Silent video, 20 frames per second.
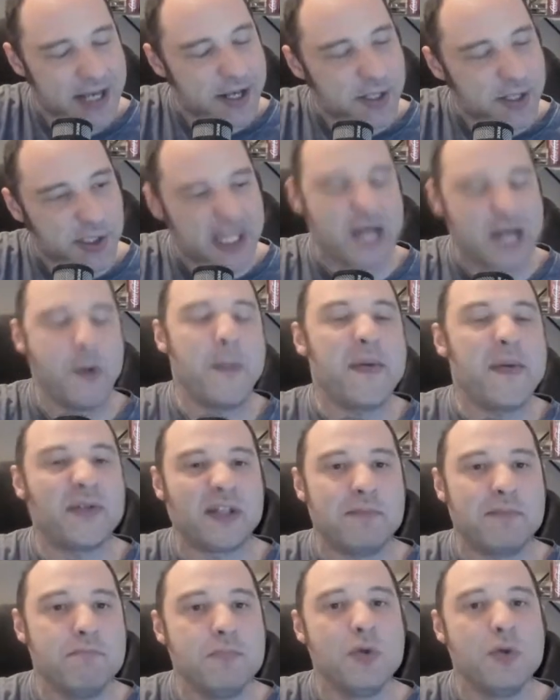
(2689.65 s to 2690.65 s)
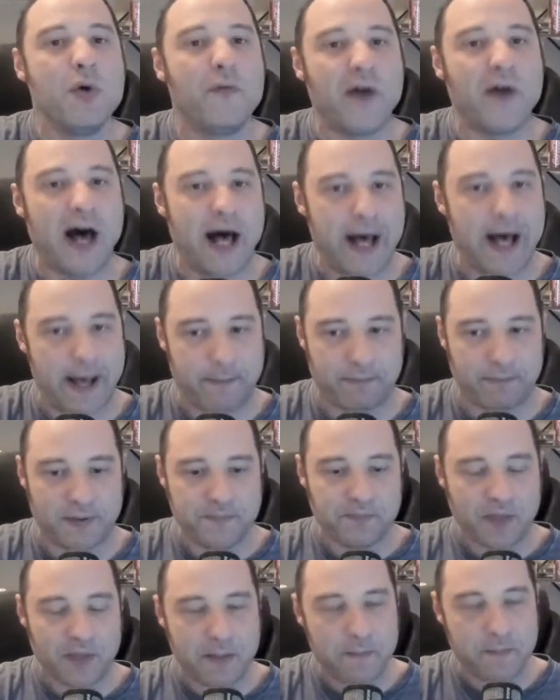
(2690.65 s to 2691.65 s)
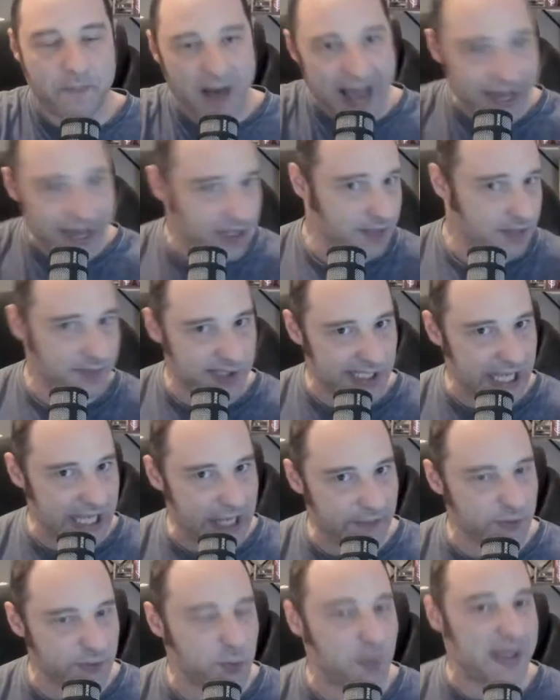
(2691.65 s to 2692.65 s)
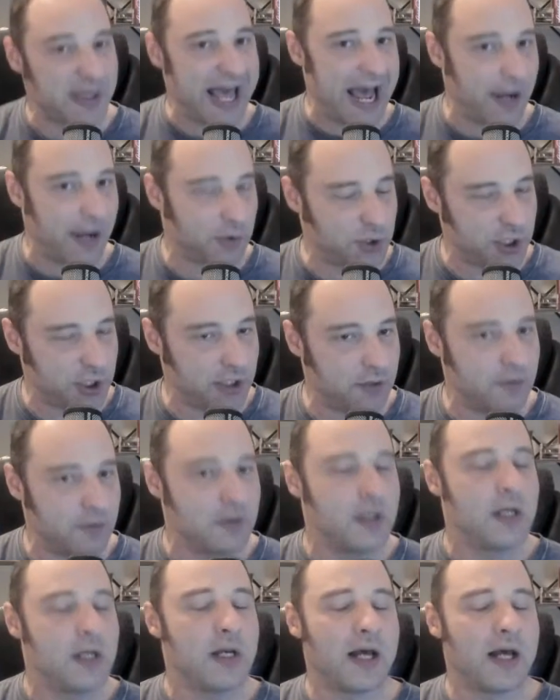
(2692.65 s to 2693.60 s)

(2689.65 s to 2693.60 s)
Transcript: So they won't be able to move up by themselves without you